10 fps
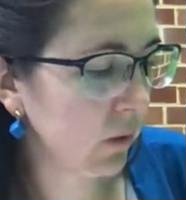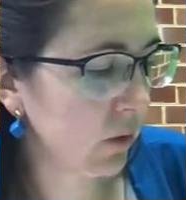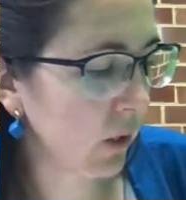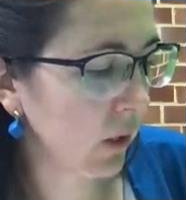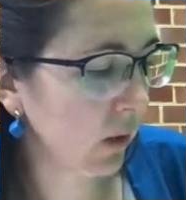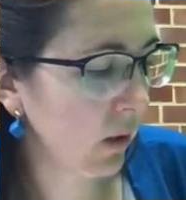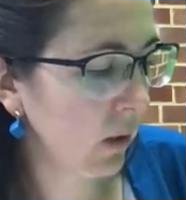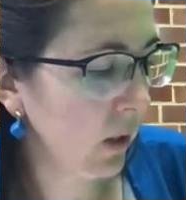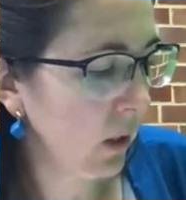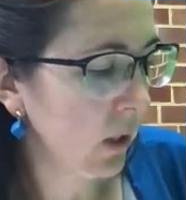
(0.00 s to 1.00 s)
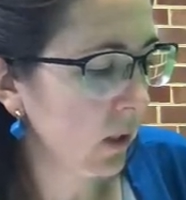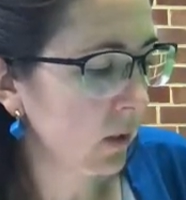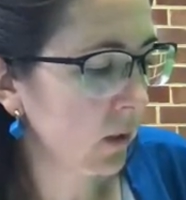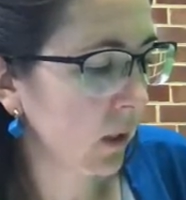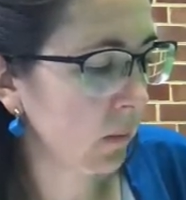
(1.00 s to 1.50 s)
strength
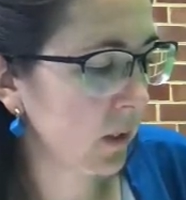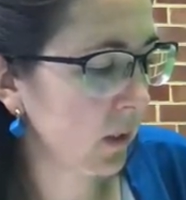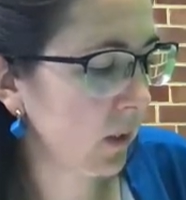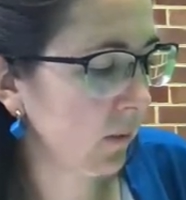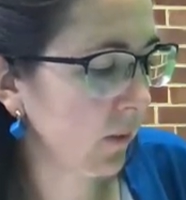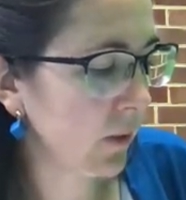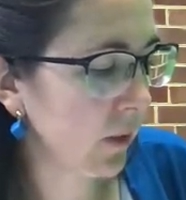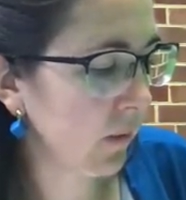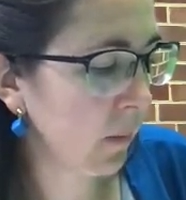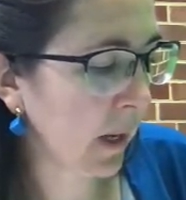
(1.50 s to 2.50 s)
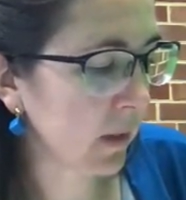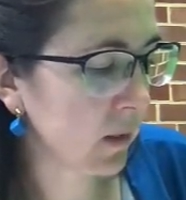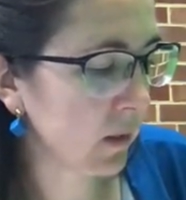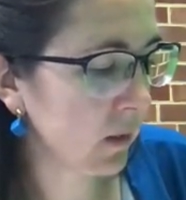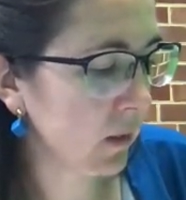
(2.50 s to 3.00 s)
times the difference of the
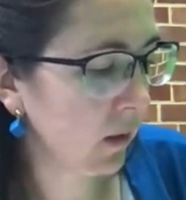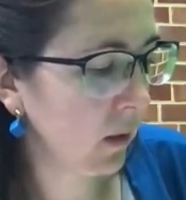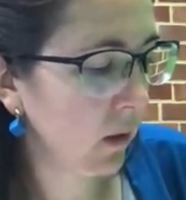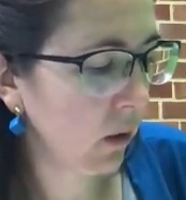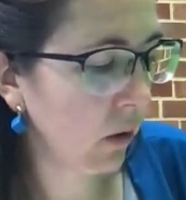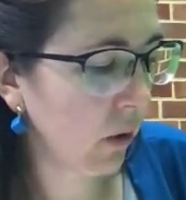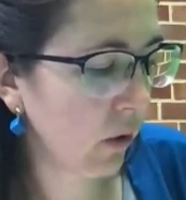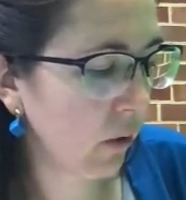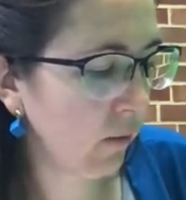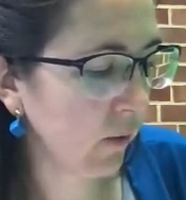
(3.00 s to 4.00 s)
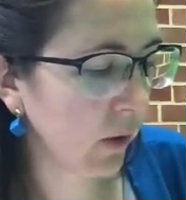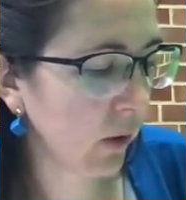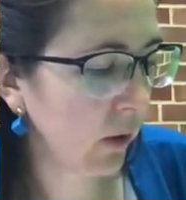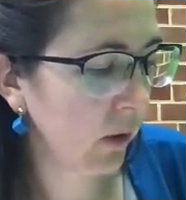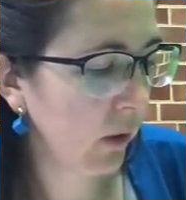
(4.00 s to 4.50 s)
masses over
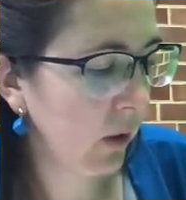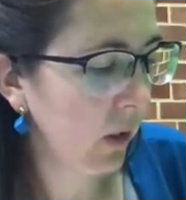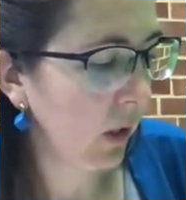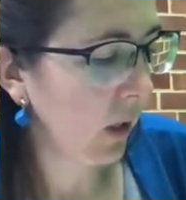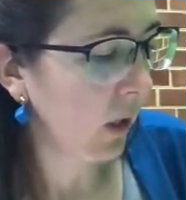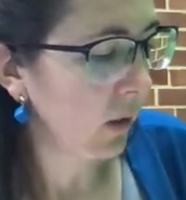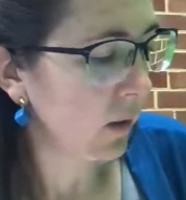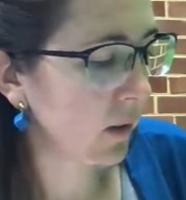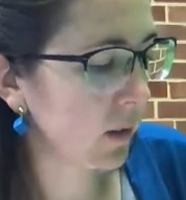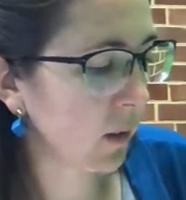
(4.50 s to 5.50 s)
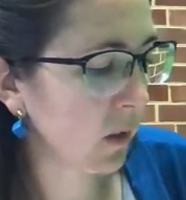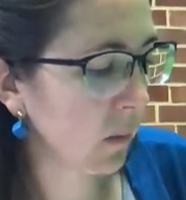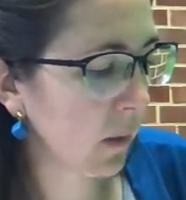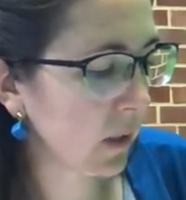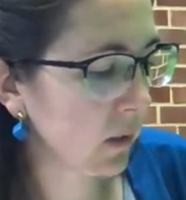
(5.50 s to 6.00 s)
the sum of the
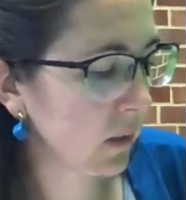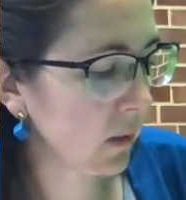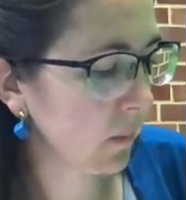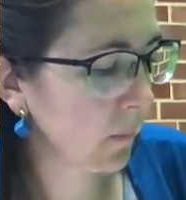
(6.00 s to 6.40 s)
masses.